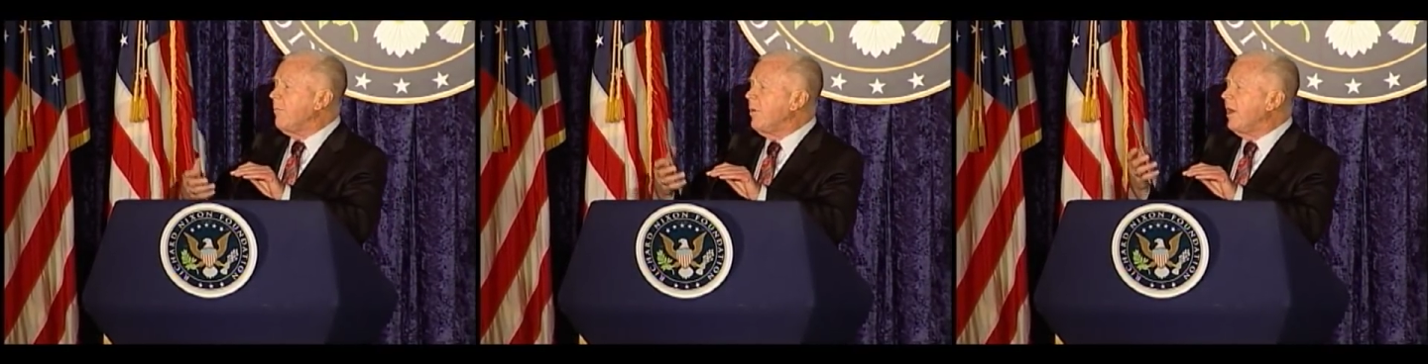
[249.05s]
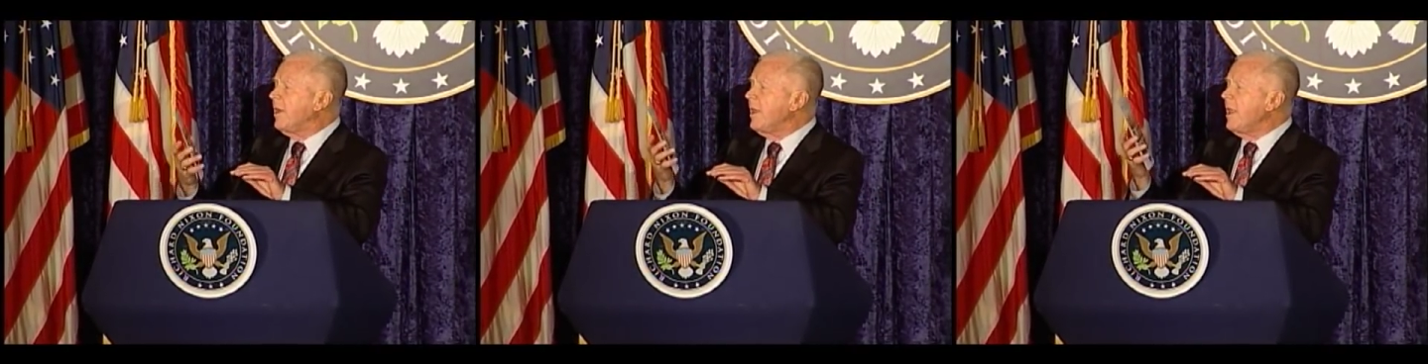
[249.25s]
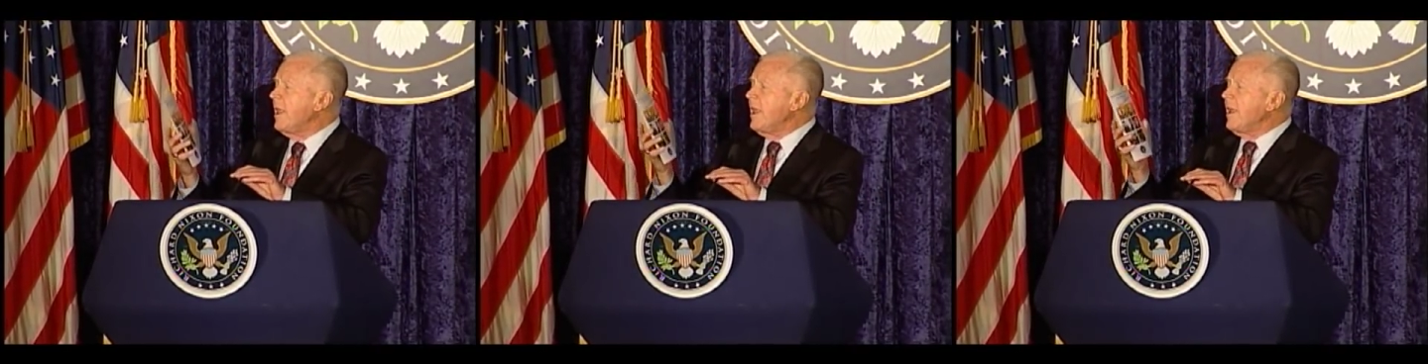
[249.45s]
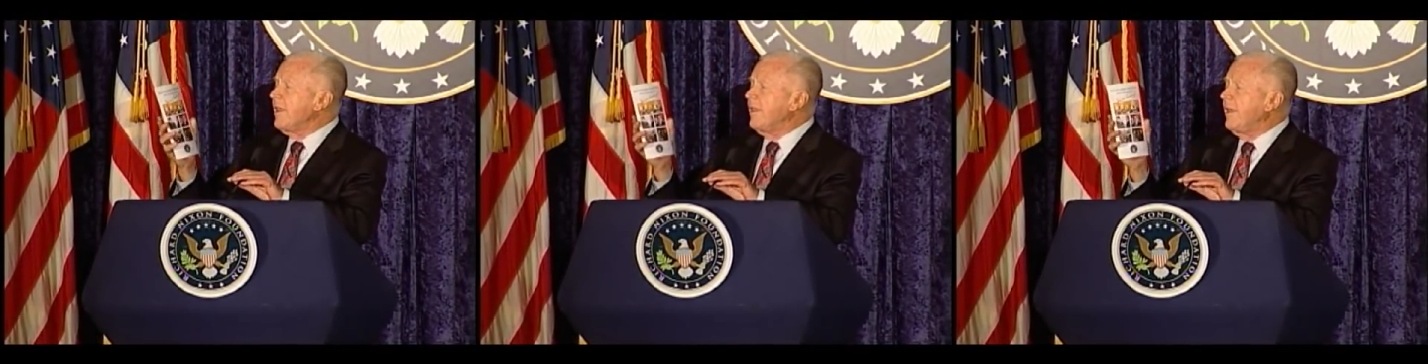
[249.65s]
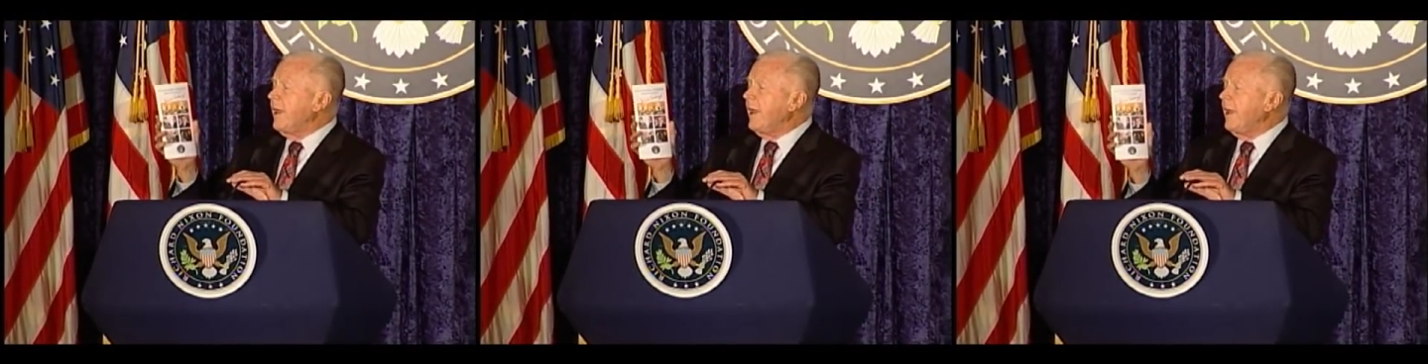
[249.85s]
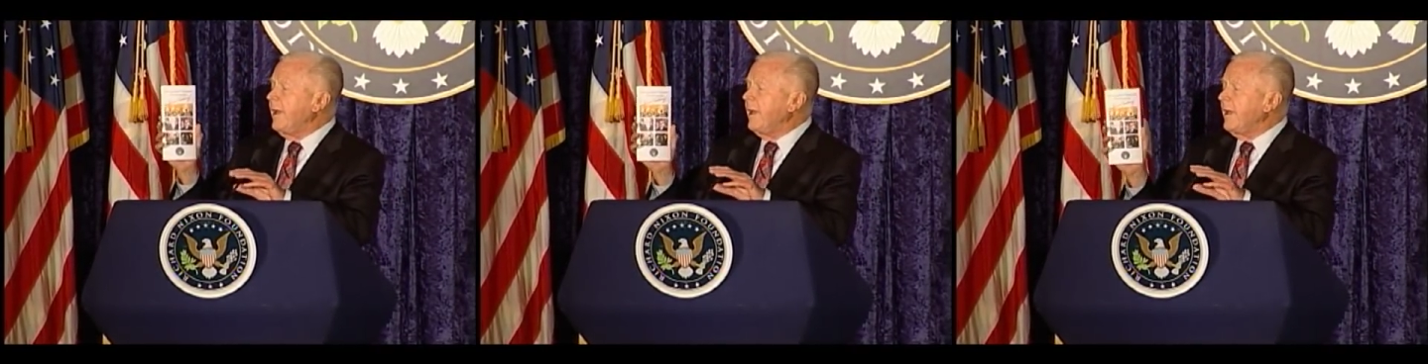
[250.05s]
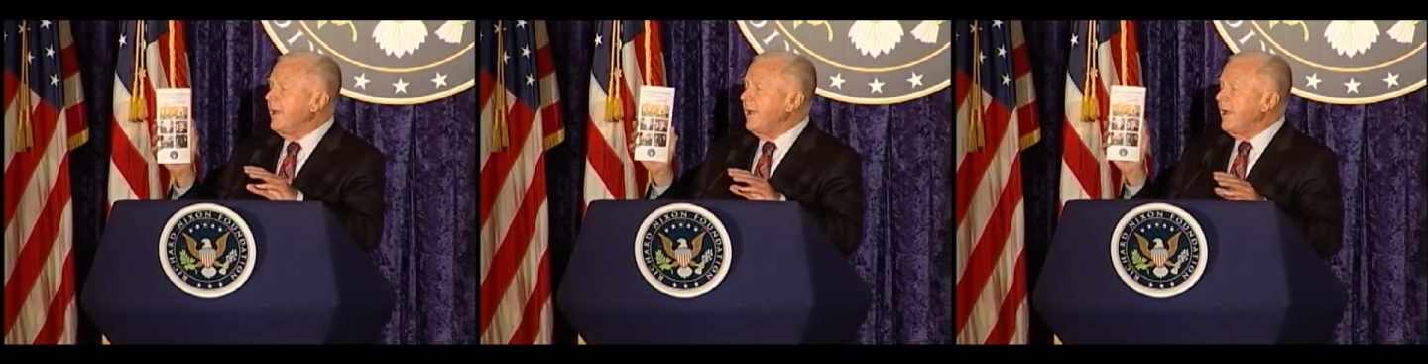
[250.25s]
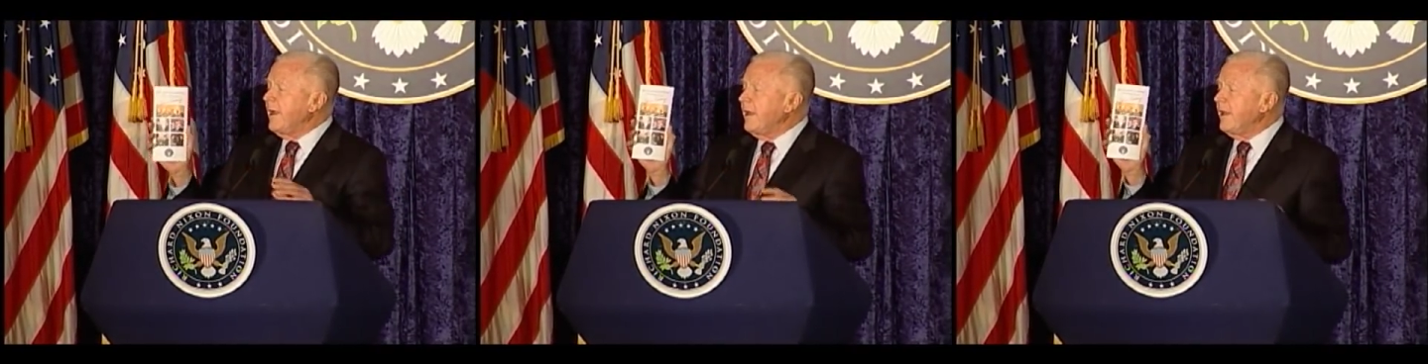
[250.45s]
But
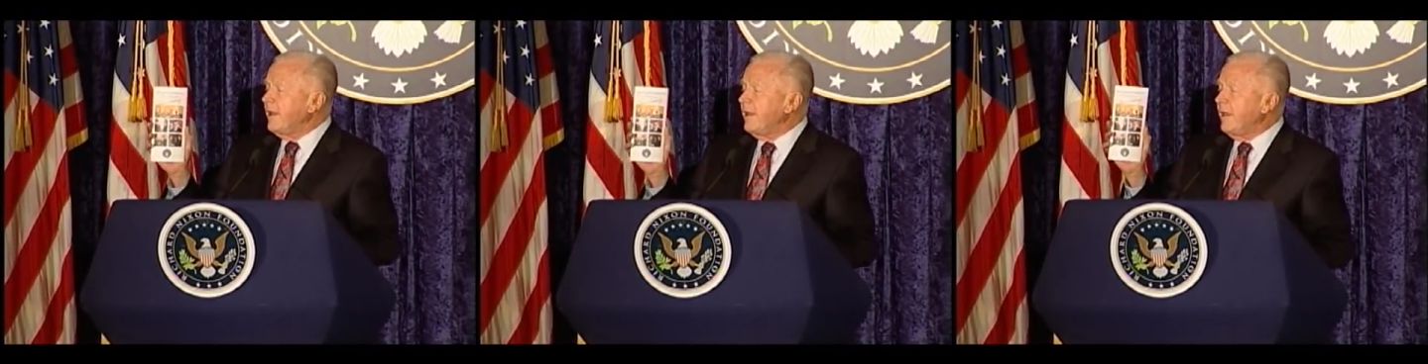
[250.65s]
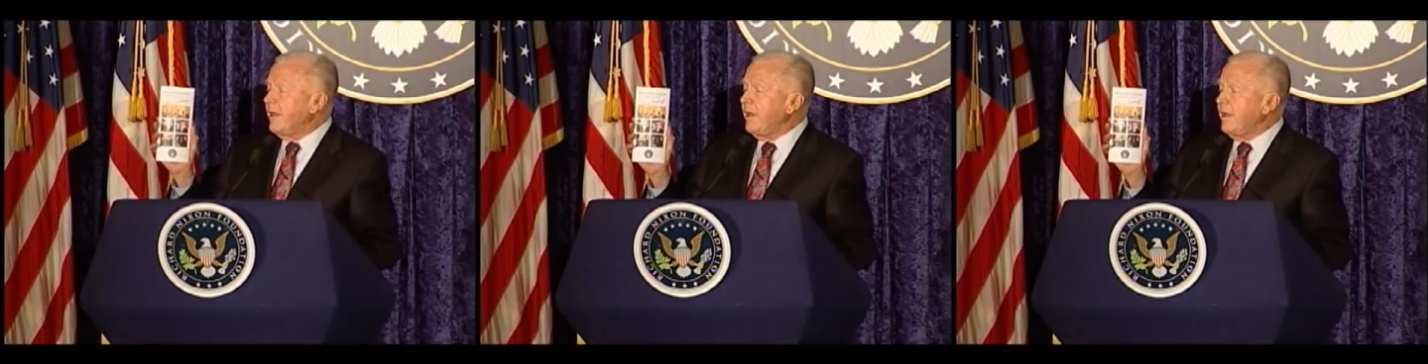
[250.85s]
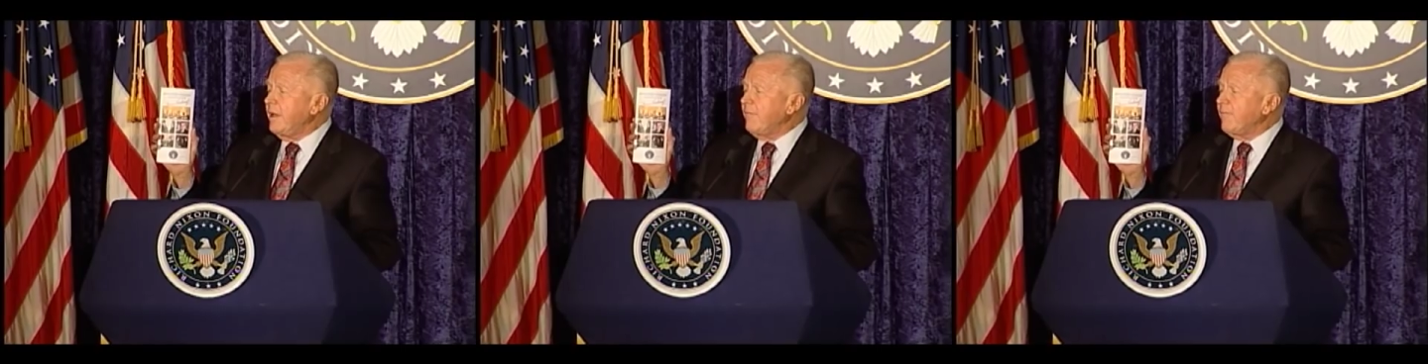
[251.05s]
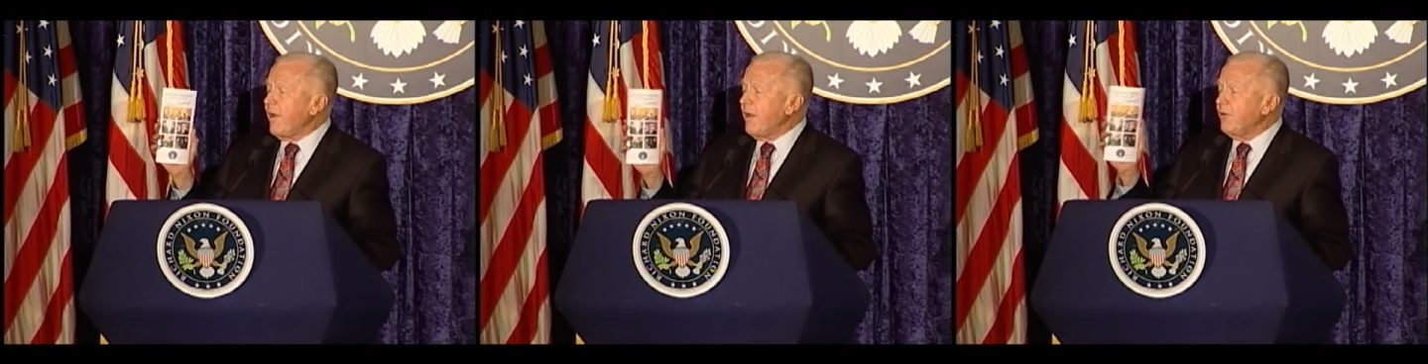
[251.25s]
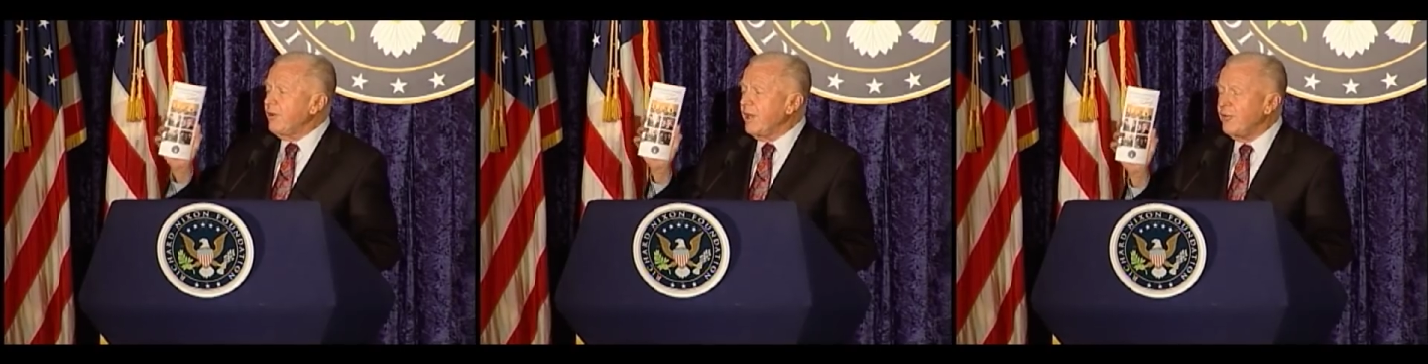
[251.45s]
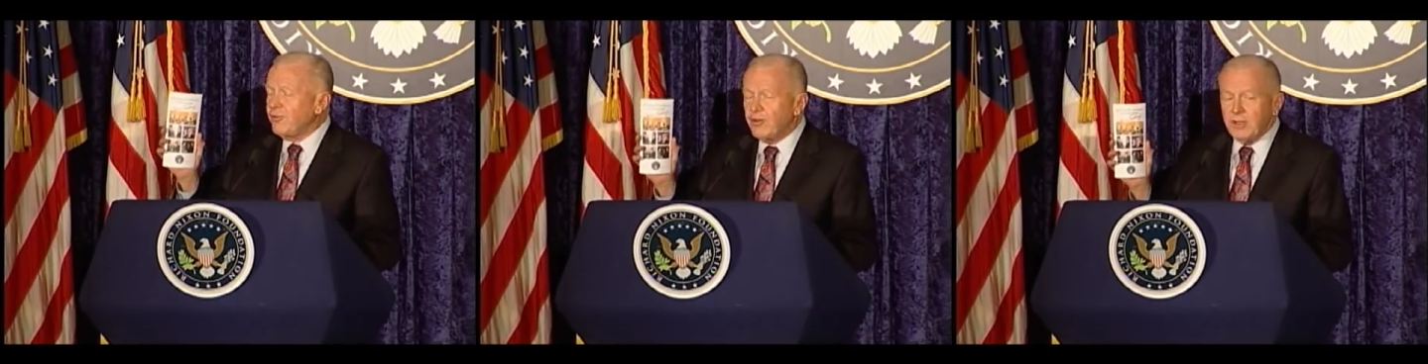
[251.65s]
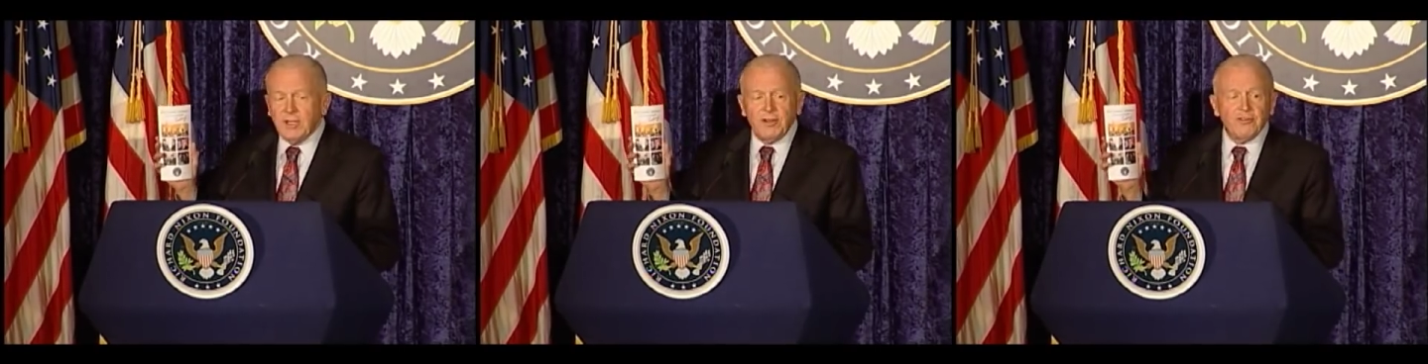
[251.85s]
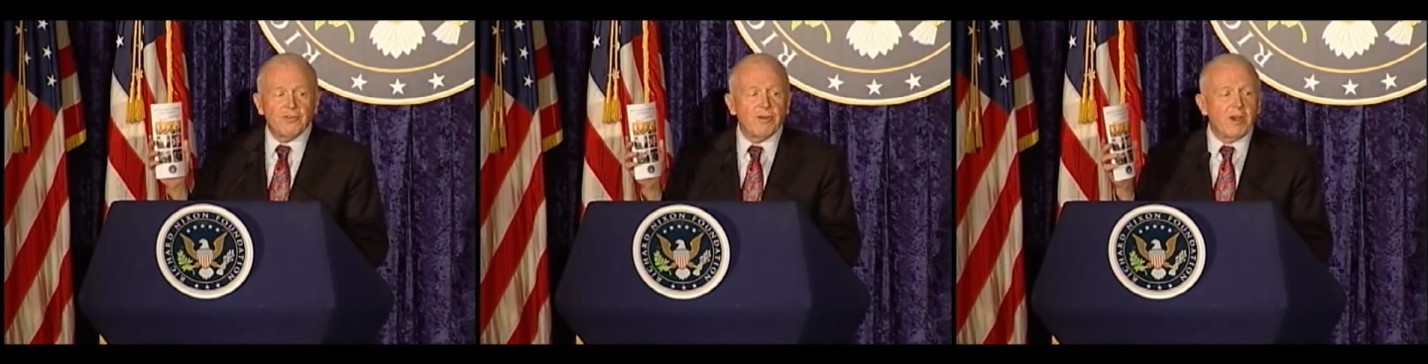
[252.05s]
the foundation
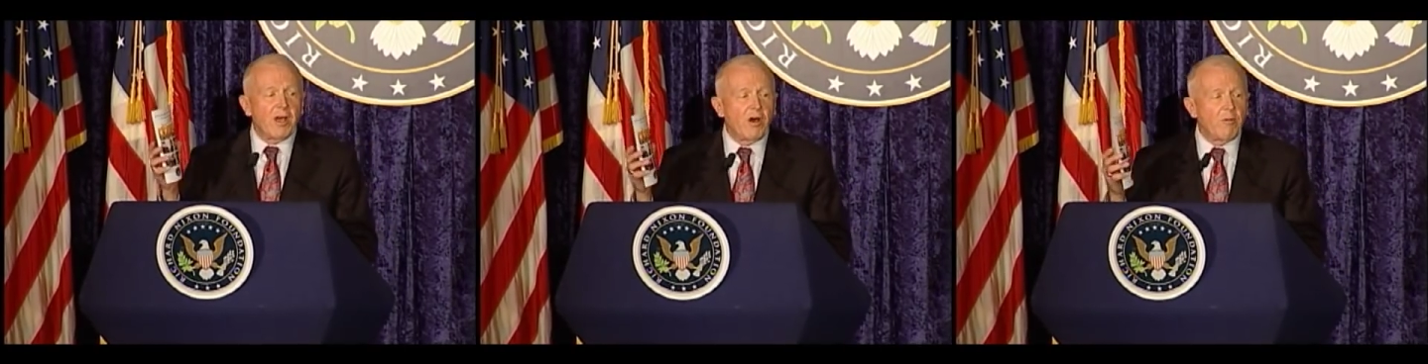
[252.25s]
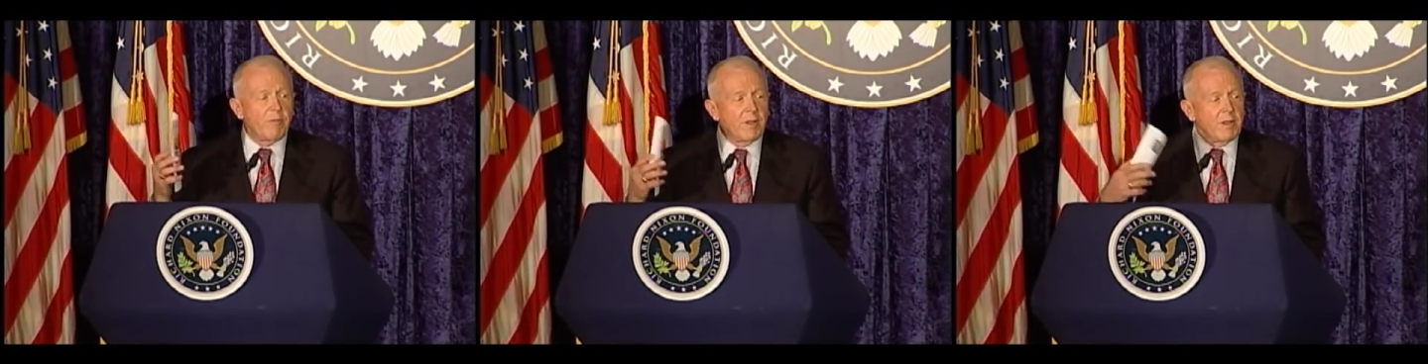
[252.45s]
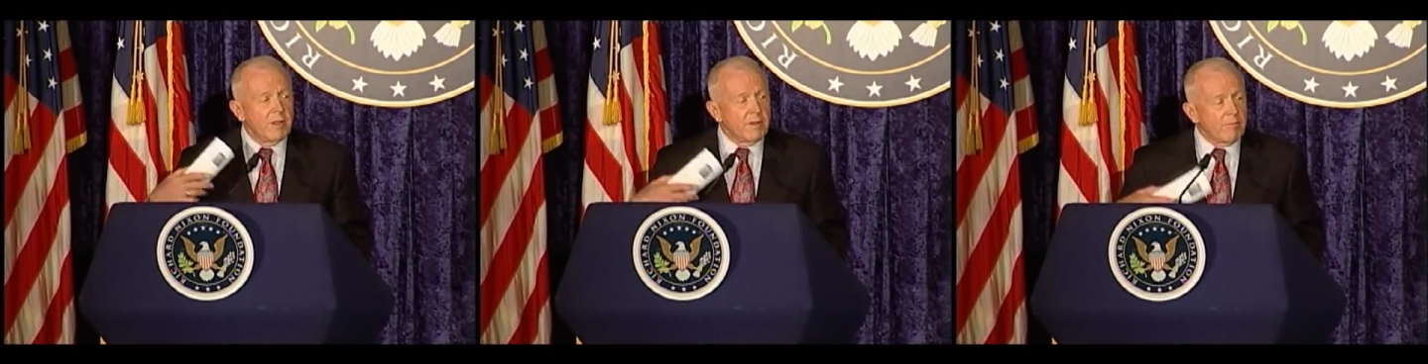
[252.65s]
needs your help.